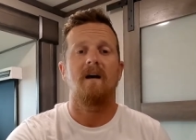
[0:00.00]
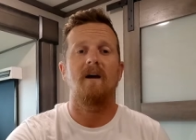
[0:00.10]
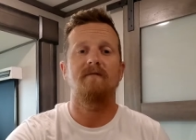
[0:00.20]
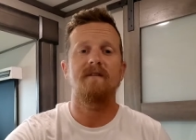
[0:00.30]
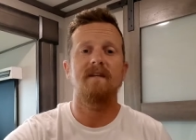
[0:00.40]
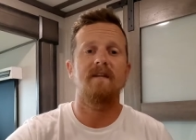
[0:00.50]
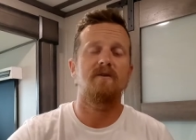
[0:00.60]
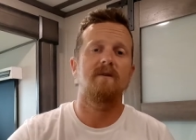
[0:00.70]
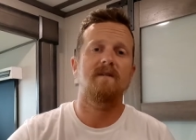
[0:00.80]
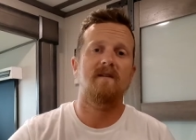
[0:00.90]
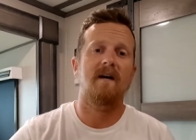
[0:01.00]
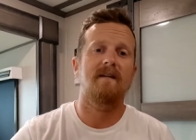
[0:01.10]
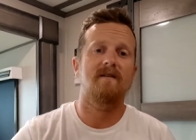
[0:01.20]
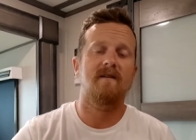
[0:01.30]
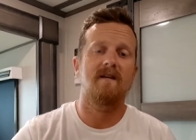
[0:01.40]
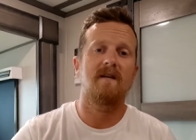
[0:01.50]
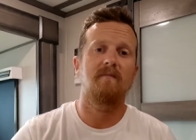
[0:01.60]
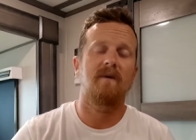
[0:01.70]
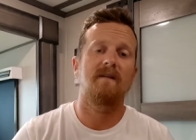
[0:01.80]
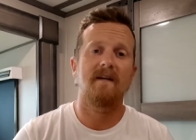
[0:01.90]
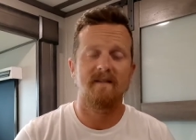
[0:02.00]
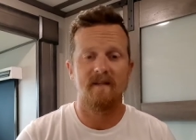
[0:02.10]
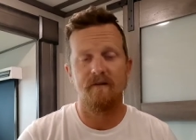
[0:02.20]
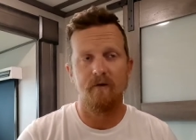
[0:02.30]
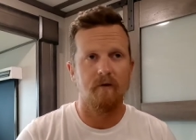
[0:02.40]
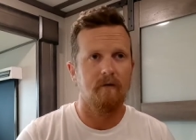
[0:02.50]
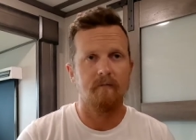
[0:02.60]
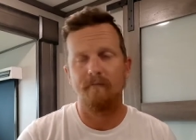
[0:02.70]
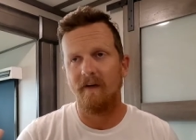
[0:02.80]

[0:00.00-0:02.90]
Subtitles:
everything that you decided to keep and that's in your,